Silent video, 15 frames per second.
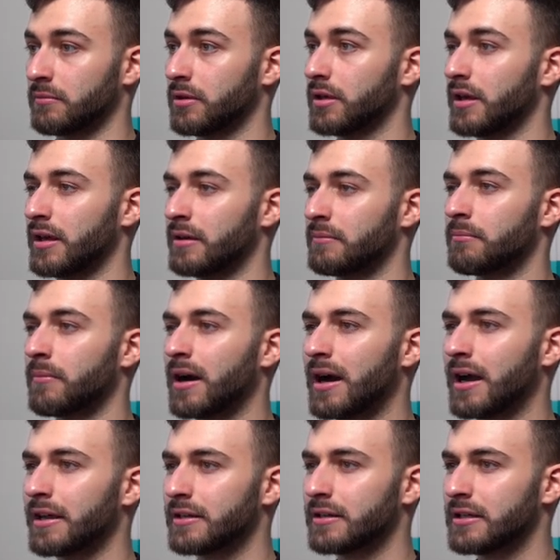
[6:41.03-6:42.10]
It
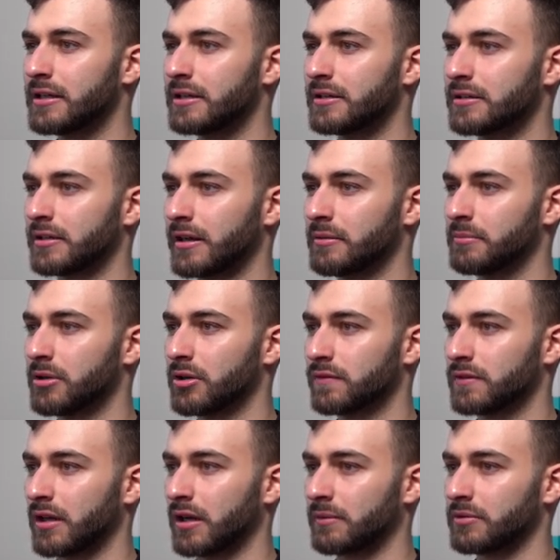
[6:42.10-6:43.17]
might need a tiny bit of
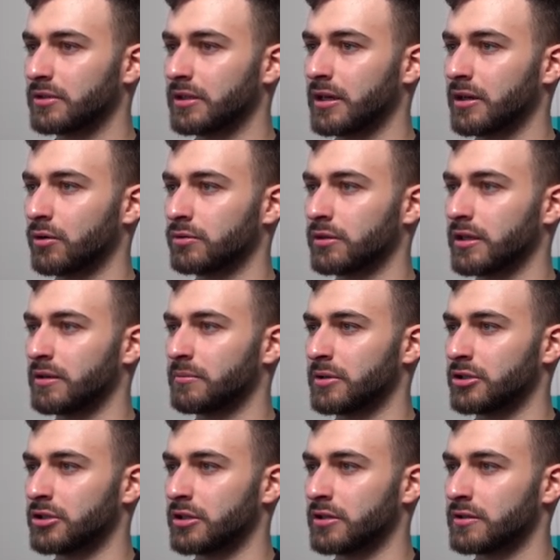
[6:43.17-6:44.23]
time to get all the
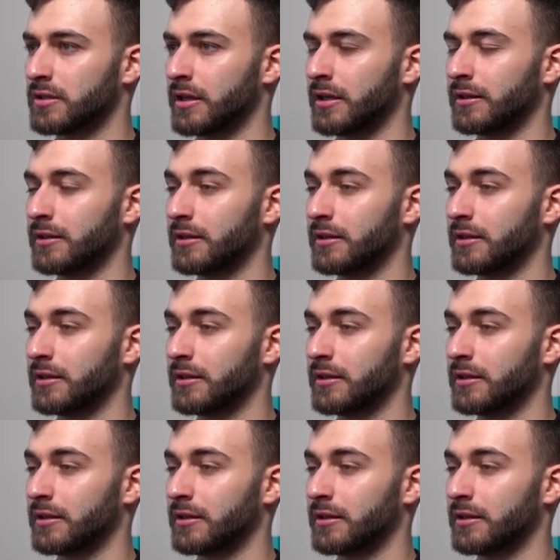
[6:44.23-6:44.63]
images and